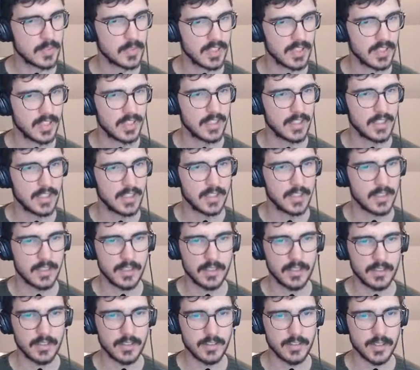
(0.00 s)

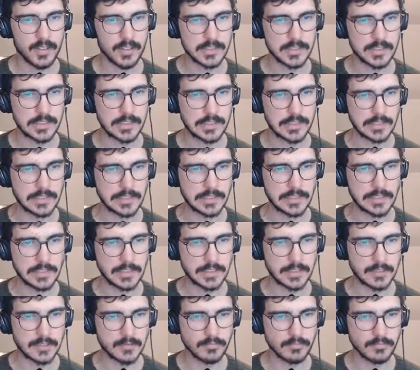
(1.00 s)
[no speech]